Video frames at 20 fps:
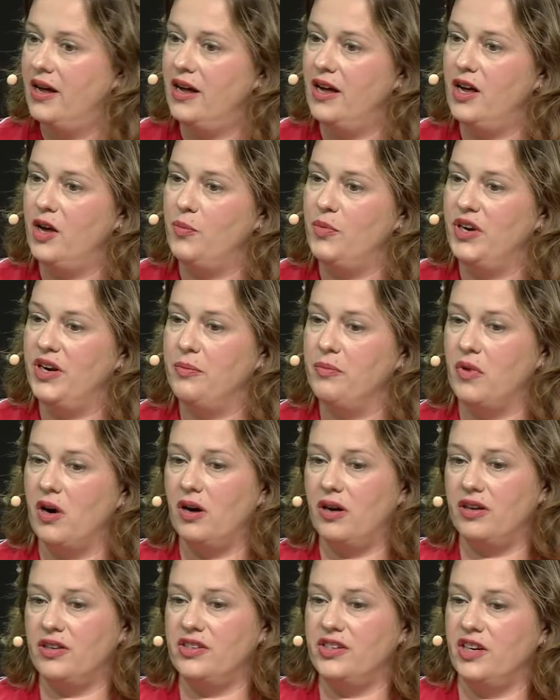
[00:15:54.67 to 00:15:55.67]
but in
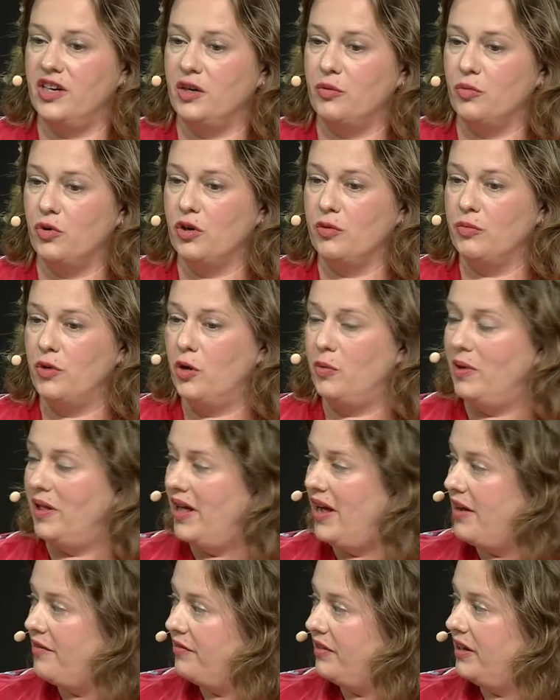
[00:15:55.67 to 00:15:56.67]
markets that are more mobile
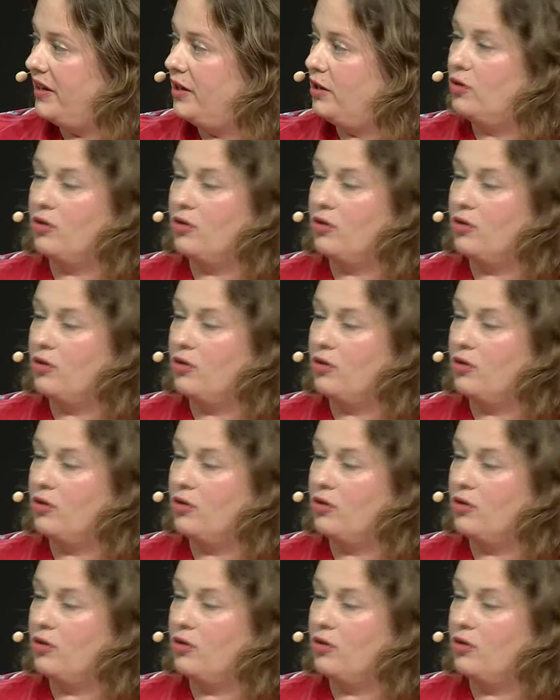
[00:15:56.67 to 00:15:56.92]
heavy